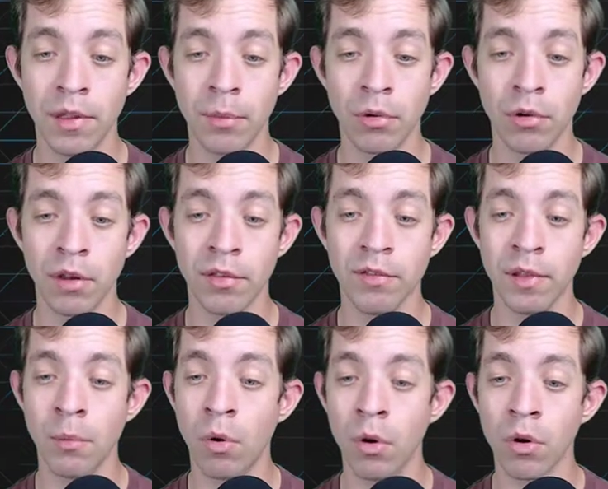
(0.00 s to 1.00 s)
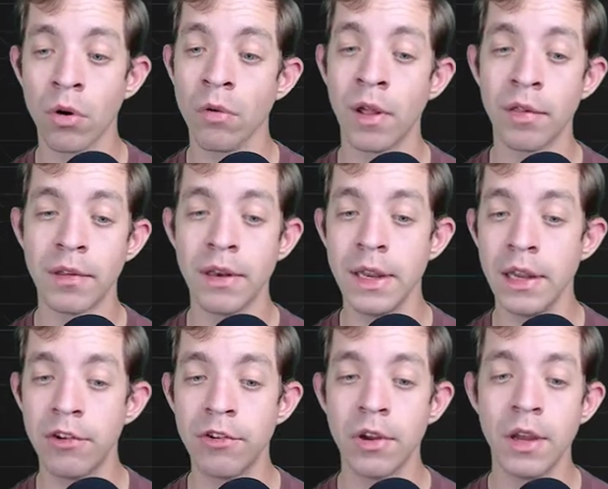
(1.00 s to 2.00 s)
progressively more or less
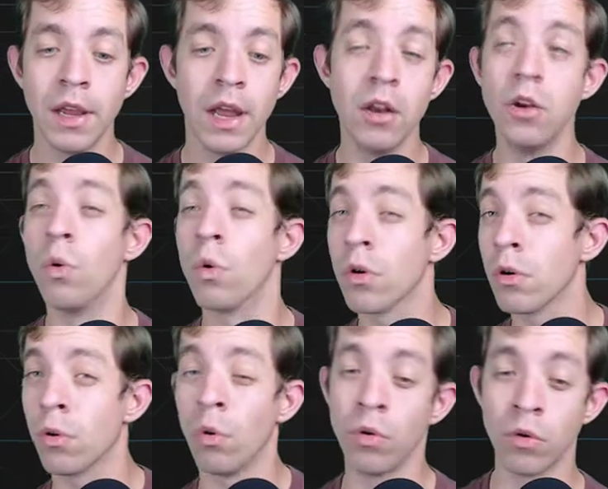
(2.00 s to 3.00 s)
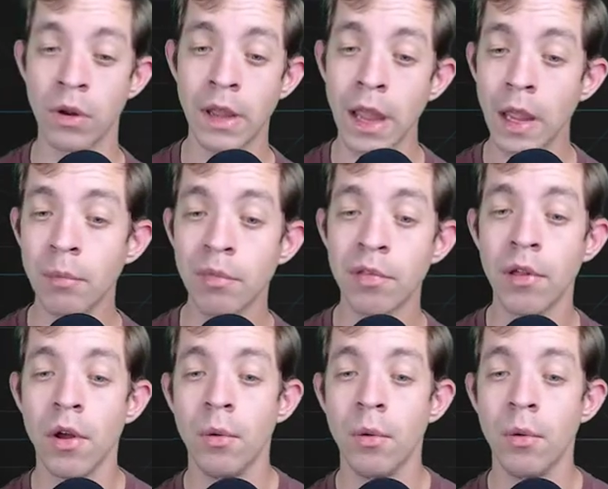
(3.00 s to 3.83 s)
niche and newer or older games.